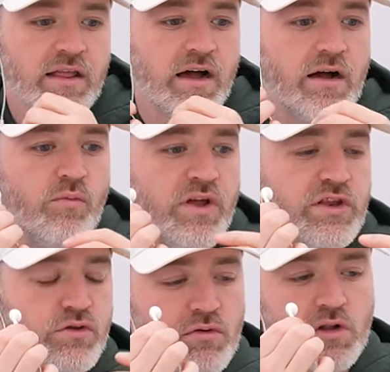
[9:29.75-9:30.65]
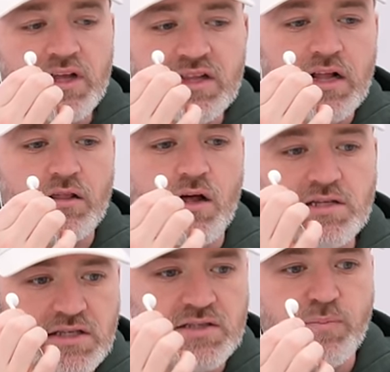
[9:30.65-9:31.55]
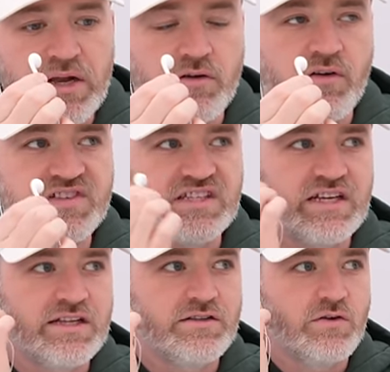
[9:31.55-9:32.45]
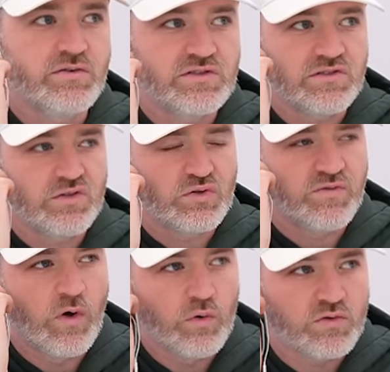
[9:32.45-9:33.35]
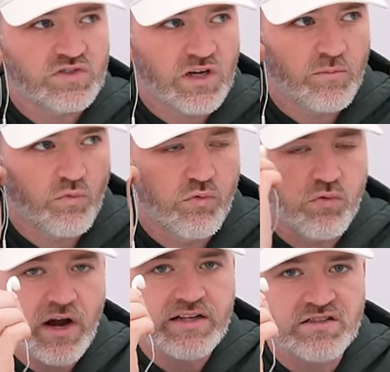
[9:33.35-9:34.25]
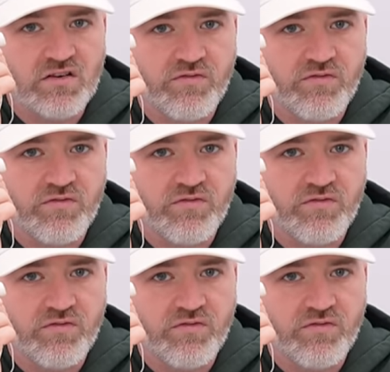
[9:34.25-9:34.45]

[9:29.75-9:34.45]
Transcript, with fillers: Uh, when you click that lossless button, all of a sudden those, those vocals come right to the